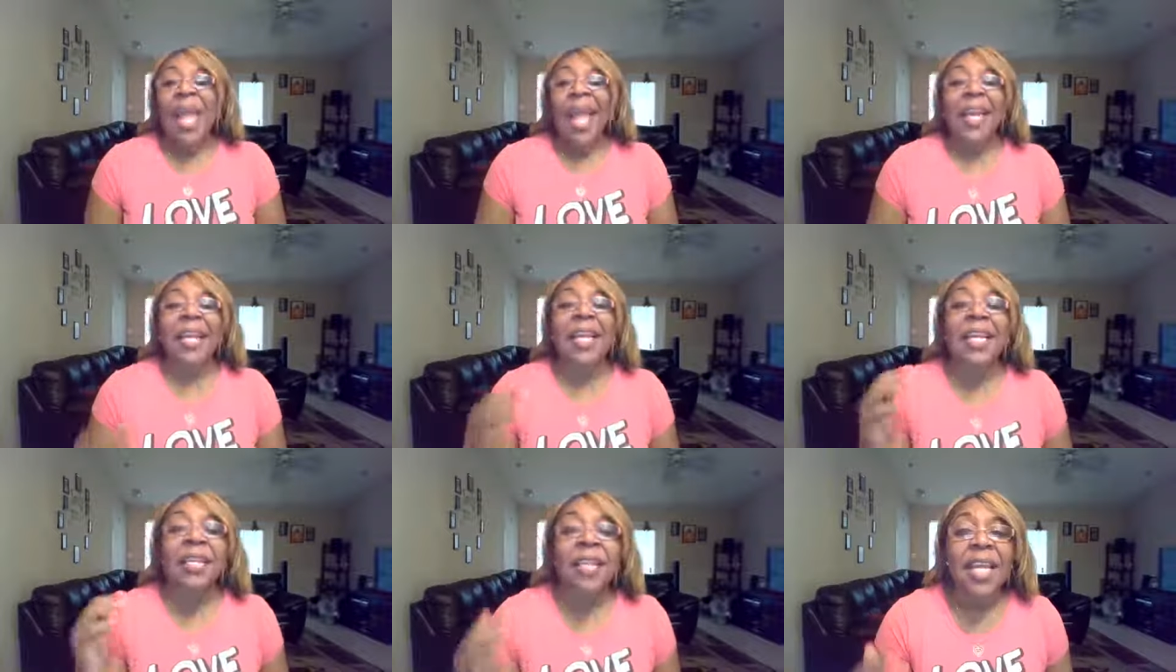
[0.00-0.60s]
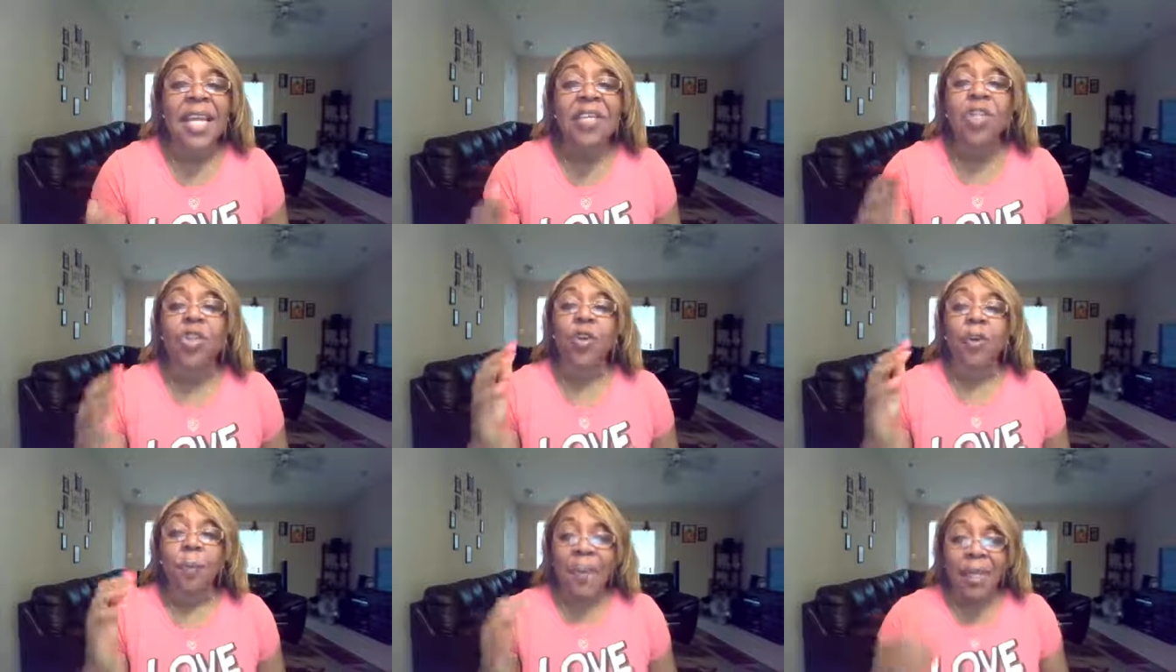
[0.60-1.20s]
And He needs
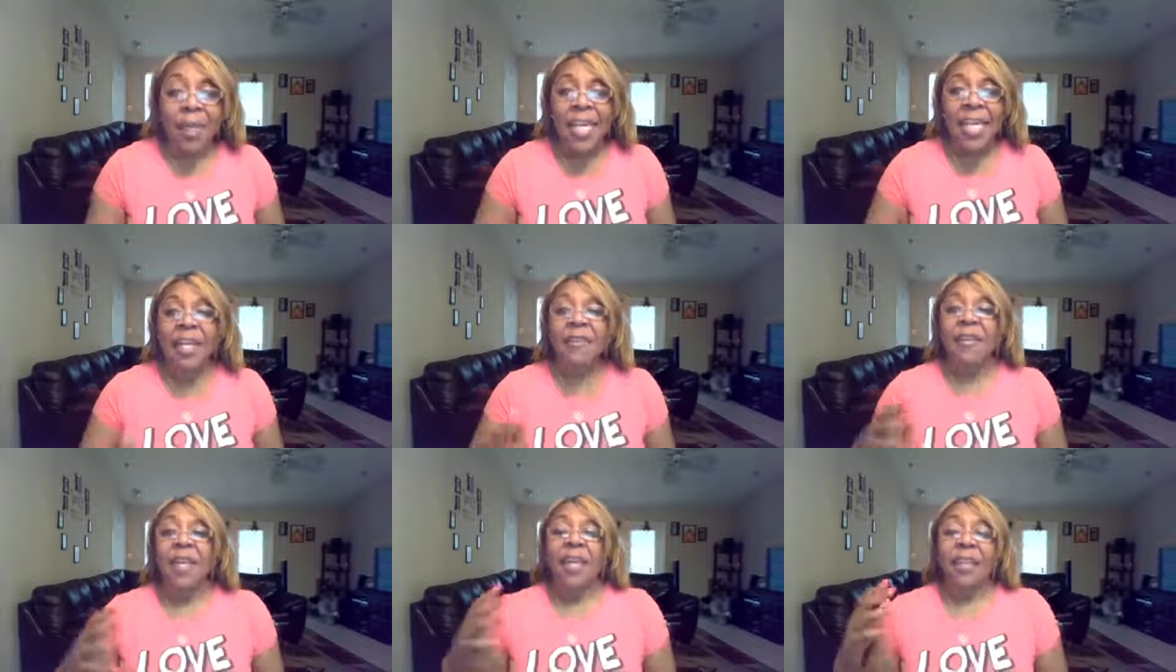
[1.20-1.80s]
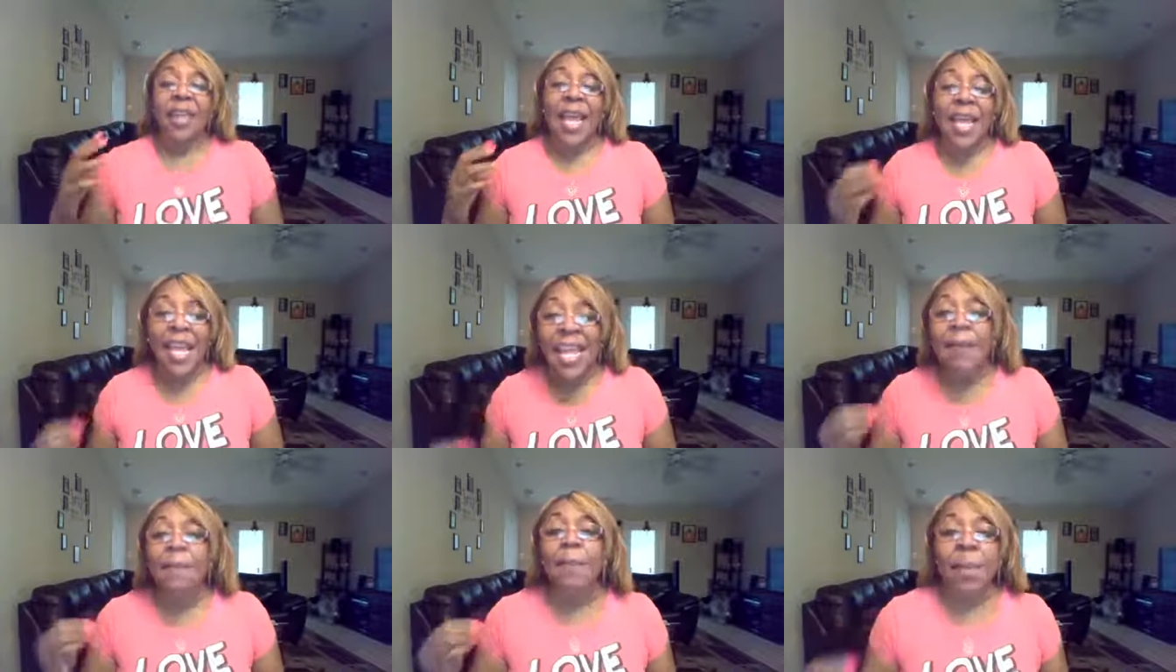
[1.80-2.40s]
you to believe that
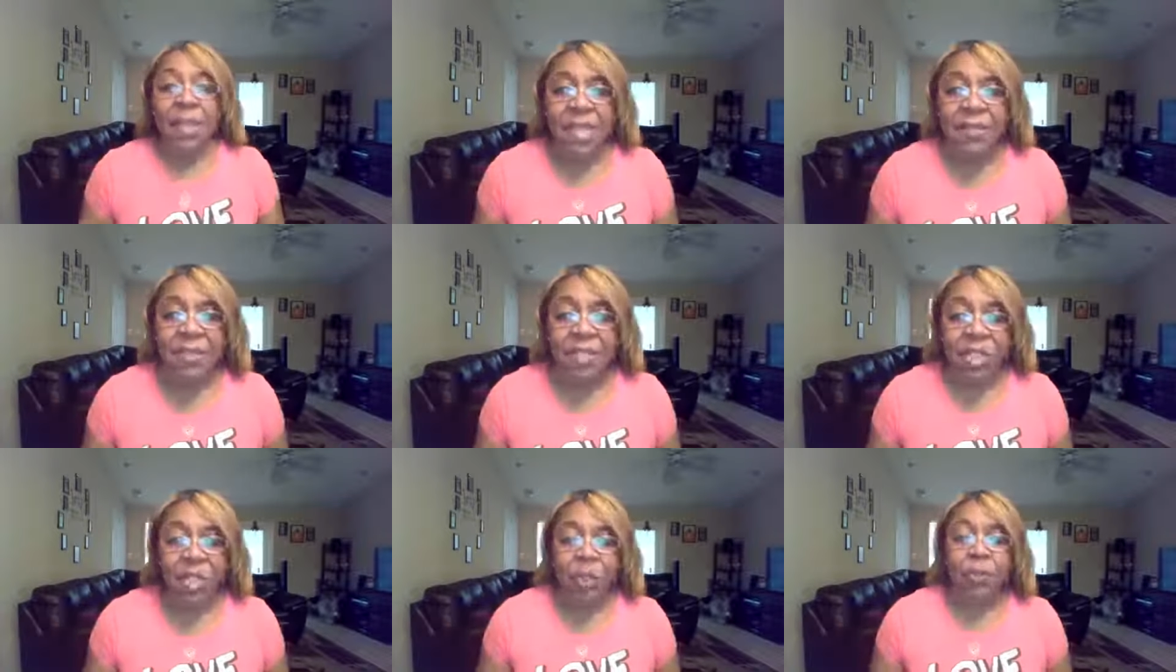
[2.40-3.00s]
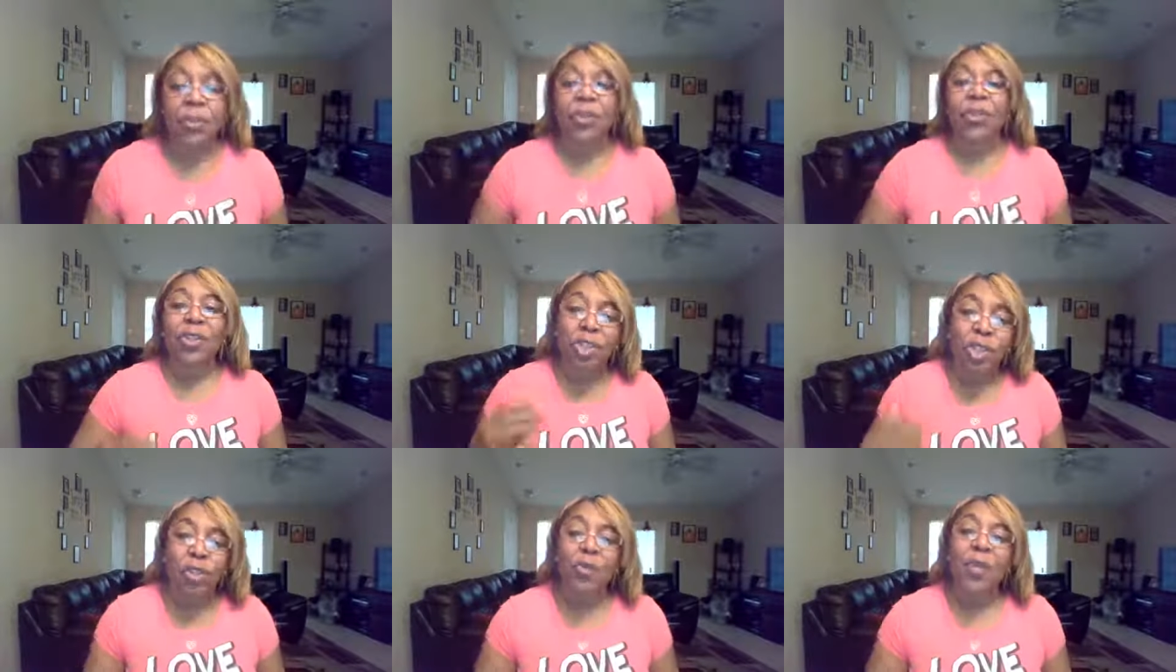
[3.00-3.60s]
He believes in you so
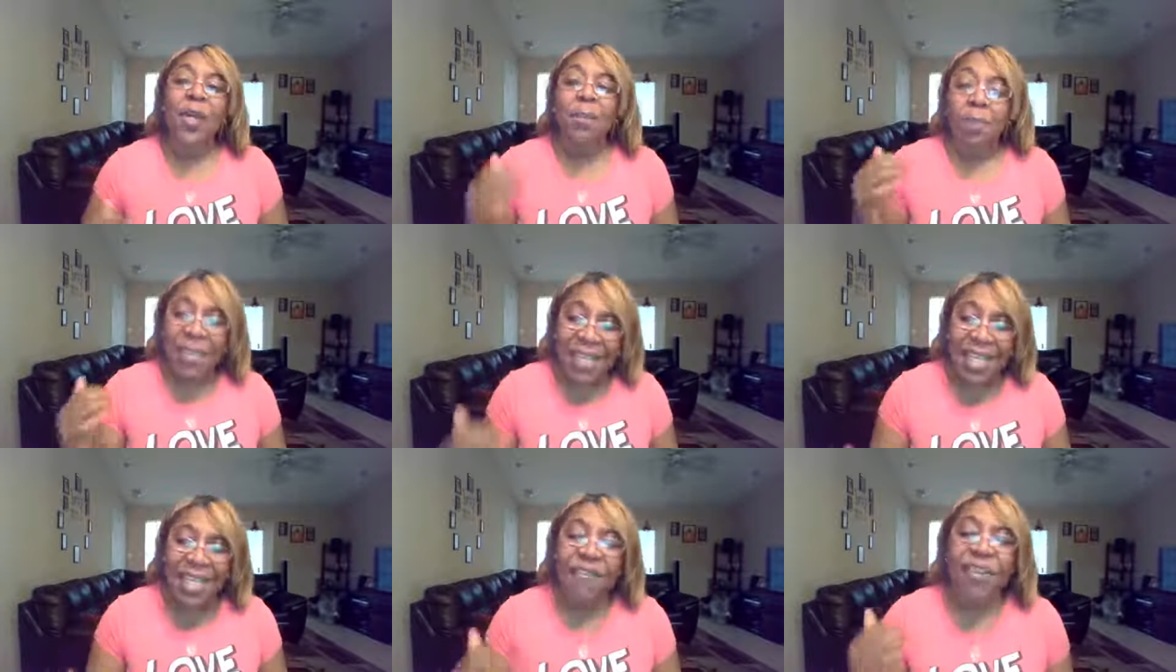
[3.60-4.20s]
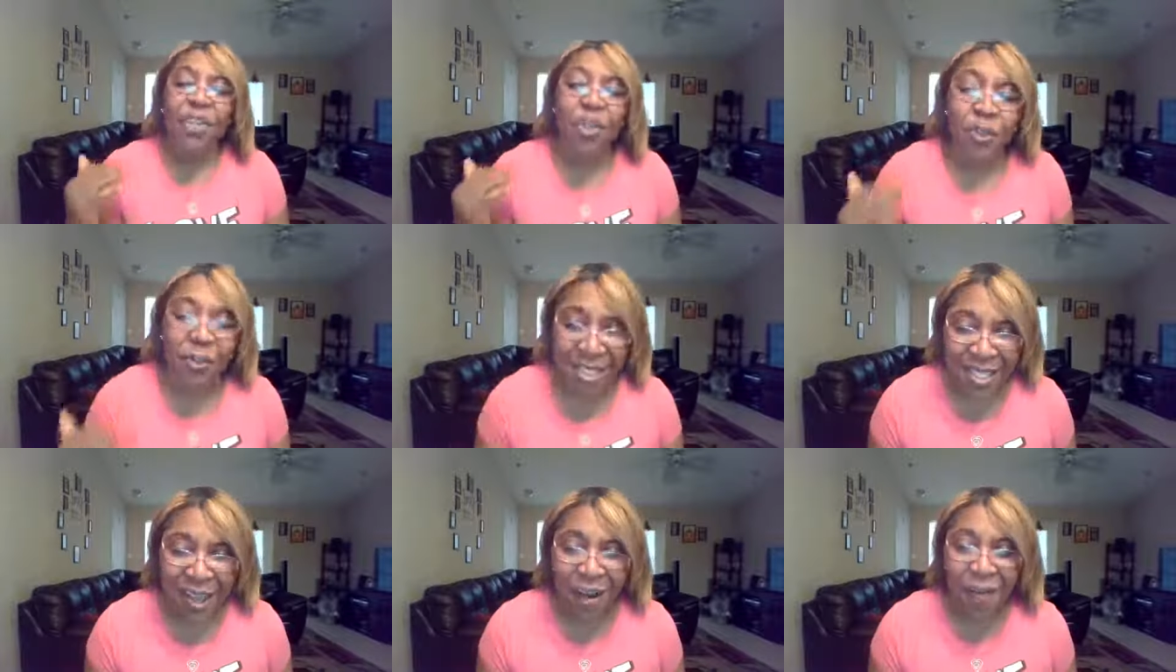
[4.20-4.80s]
that you can believe in
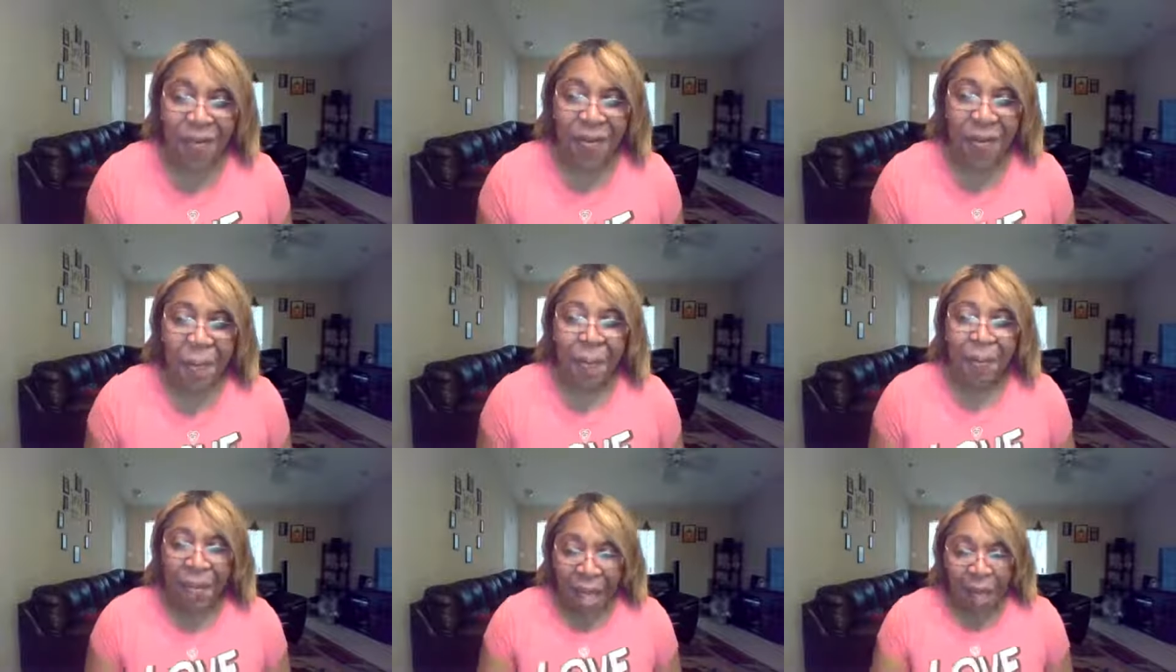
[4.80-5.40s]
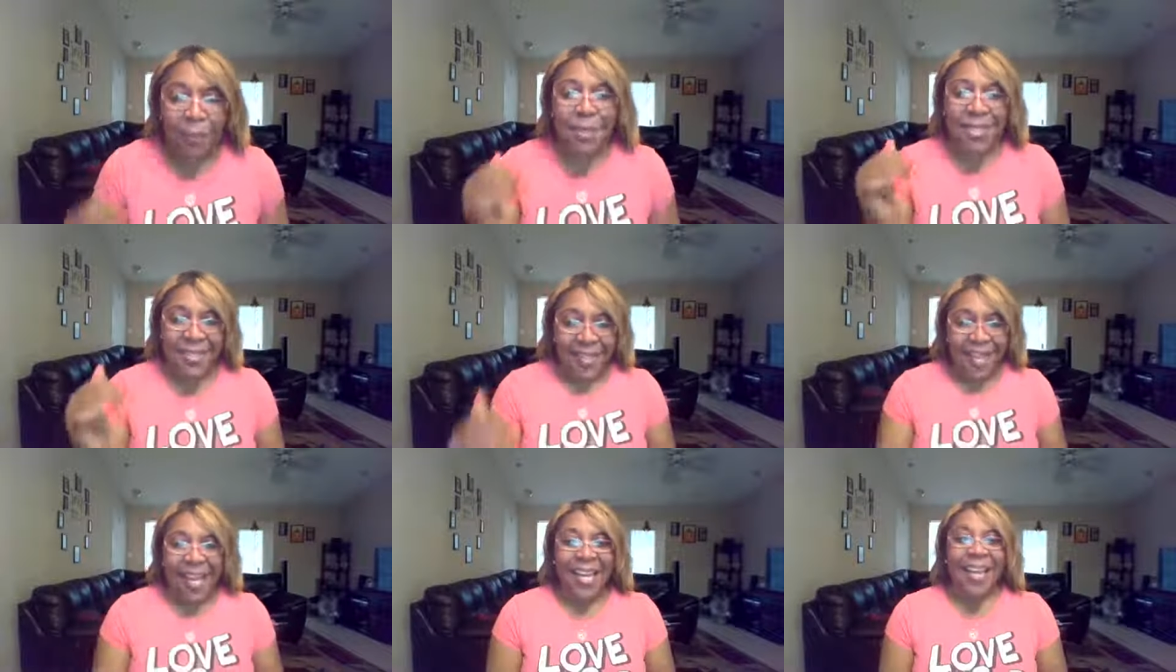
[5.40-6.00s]
yourself. I'm gonna
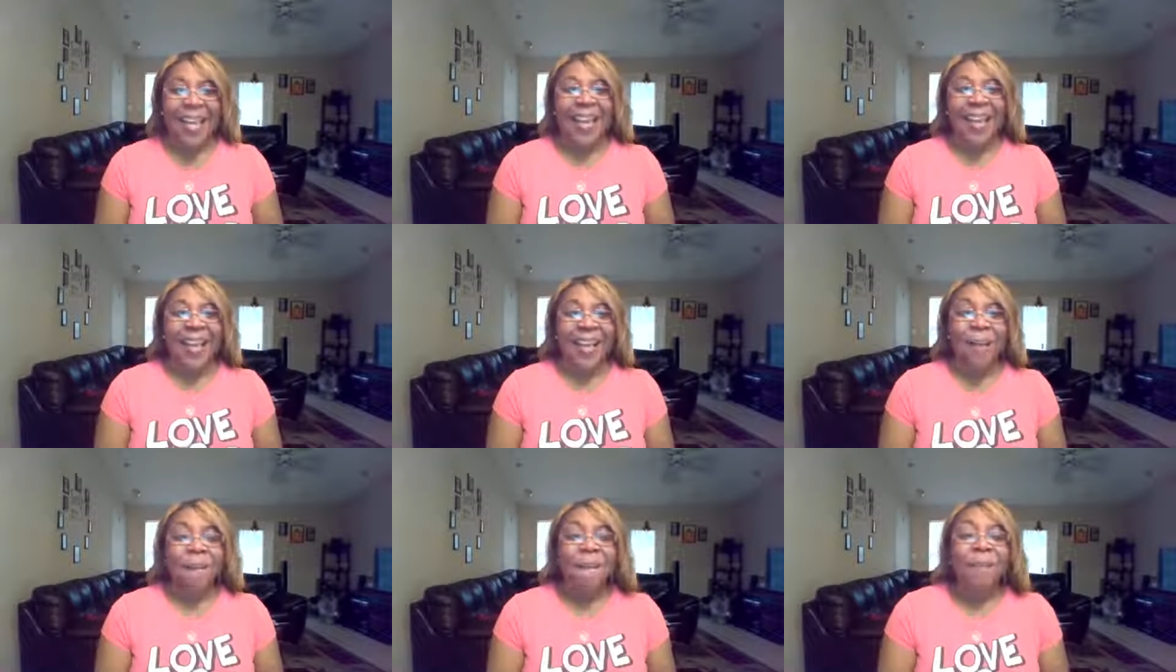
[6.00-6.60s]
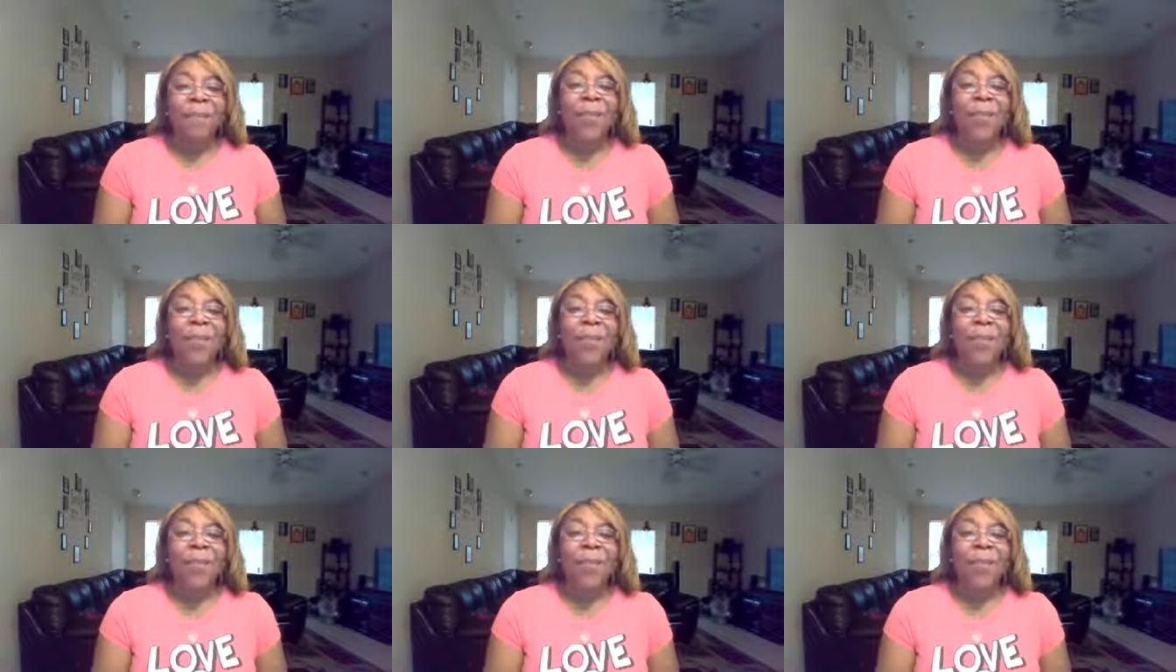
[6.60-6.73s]
say that again.